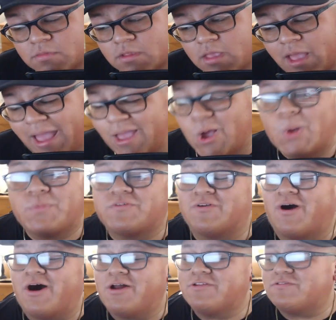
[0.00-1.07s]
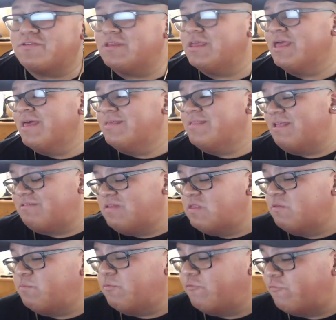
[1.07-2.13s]
I hope so. Honestly, I said
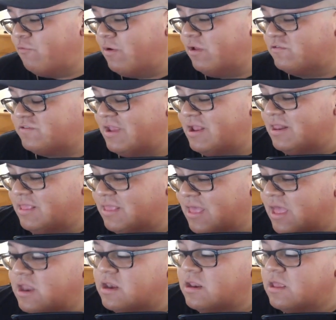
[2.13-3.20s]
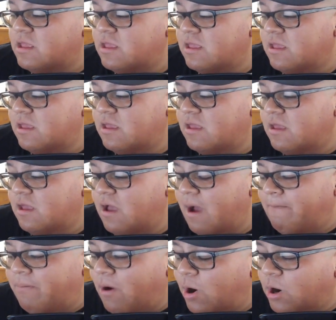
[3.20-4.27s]
this before, and I'll say it again. A
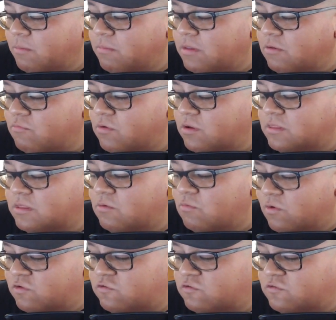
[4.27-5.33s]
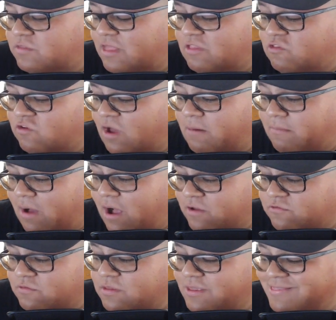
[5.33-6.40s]
part of me really wishes that Jon
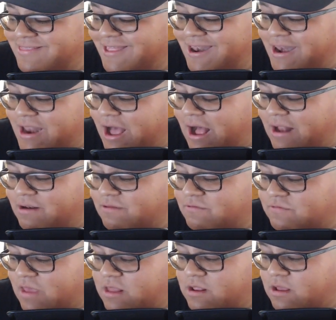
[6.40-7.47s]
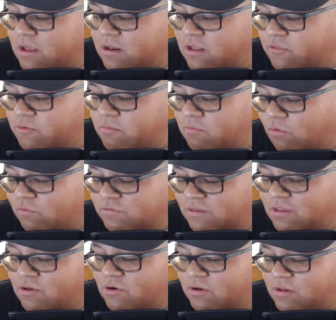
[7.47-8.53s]
Moxley did not sign another
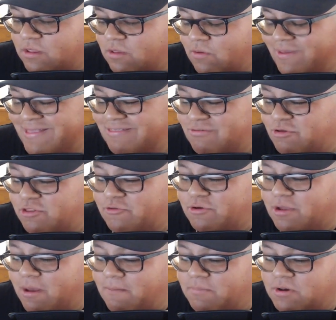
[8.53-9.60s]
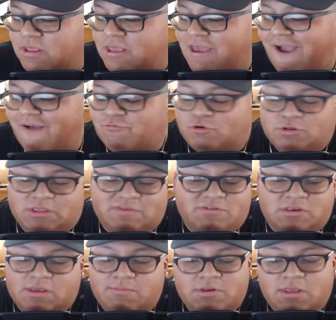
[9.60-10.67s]
multi-year deal into another company after leaving
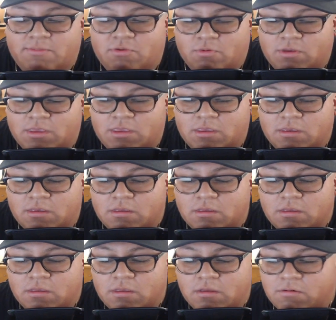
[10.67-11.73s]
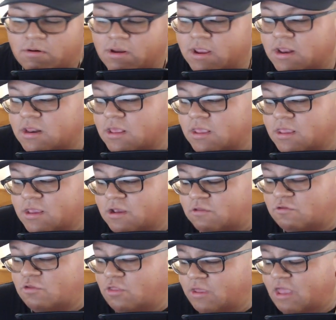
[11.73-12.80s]
WWE, right? Could
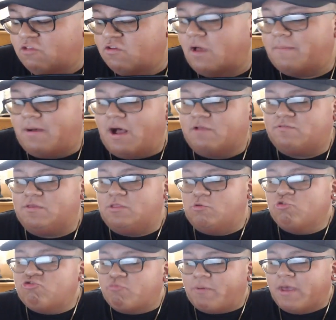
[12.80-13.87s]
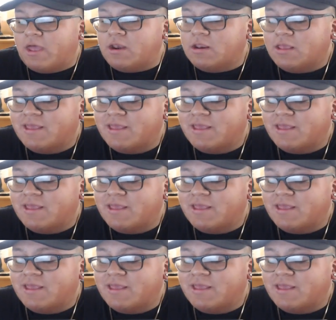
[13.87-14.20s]
you look at Jon Moxley in New Japan?